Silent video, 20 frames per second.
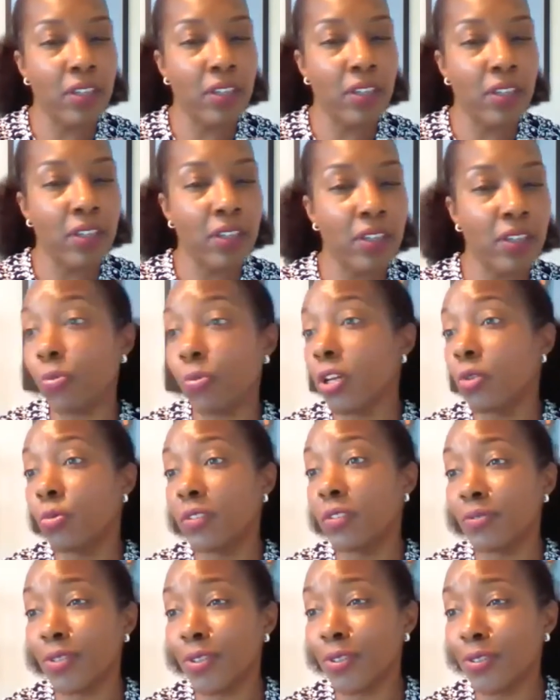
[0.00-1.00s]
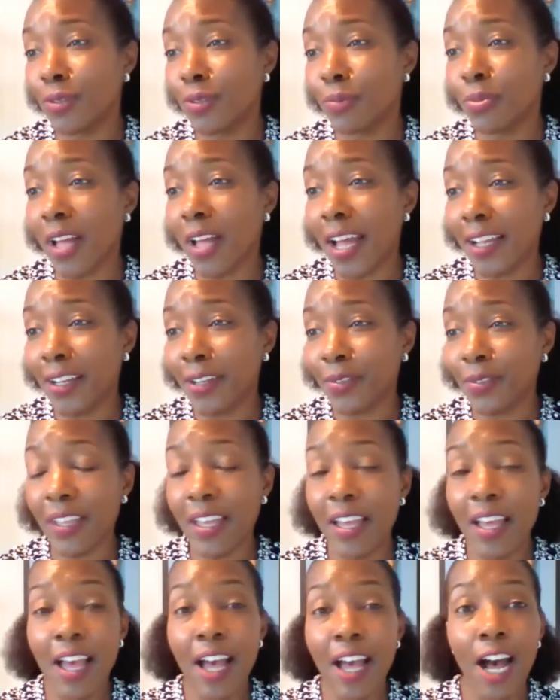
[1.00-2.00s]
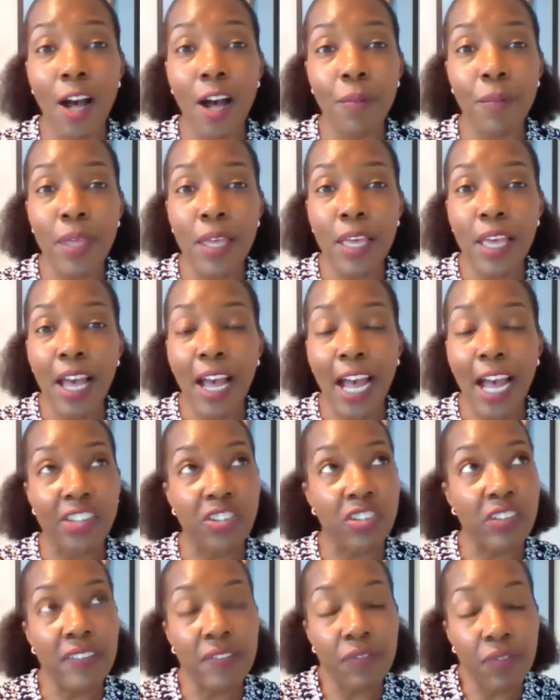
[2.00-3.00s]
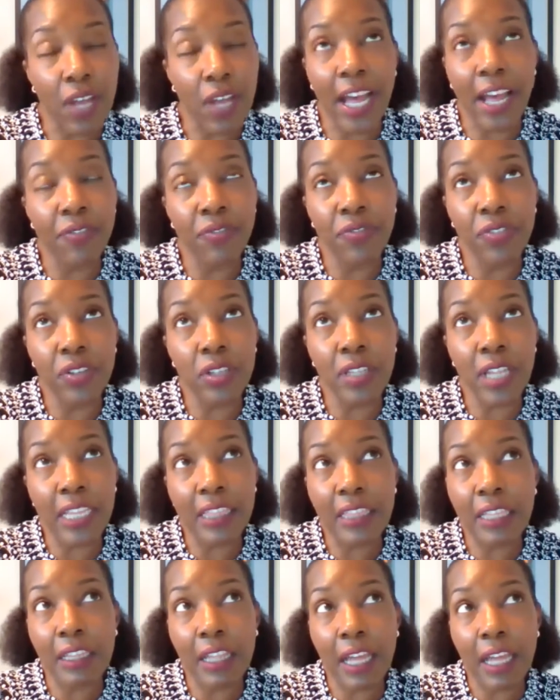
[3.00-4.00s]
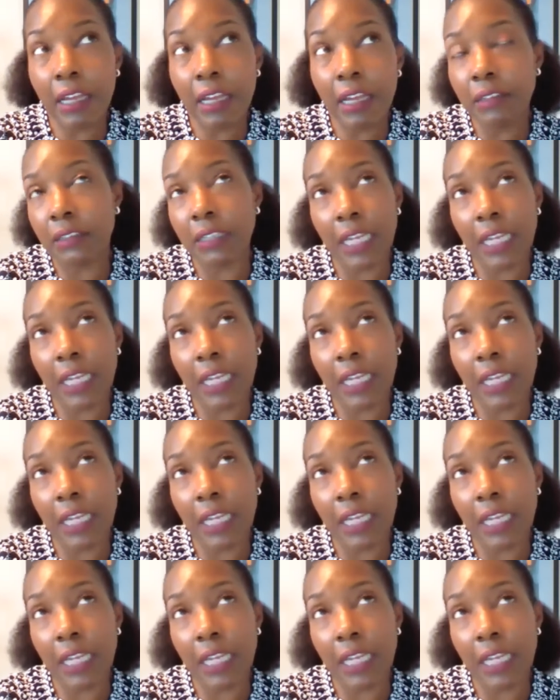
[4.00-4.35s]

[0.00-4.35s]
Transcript: by working with diverse suppliers. Um, I just I feel like the last